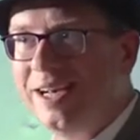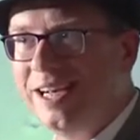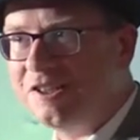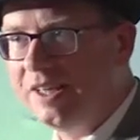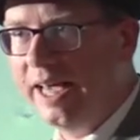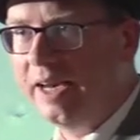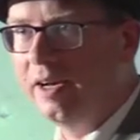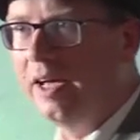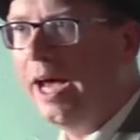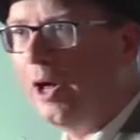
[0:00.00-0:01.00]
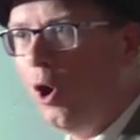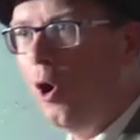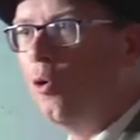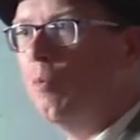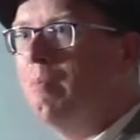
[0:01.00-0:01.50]
listening in at
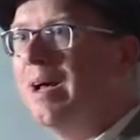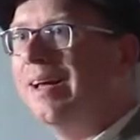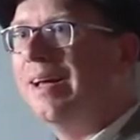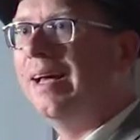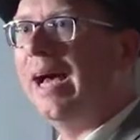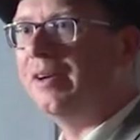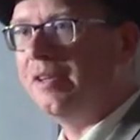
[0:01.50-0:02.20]
home and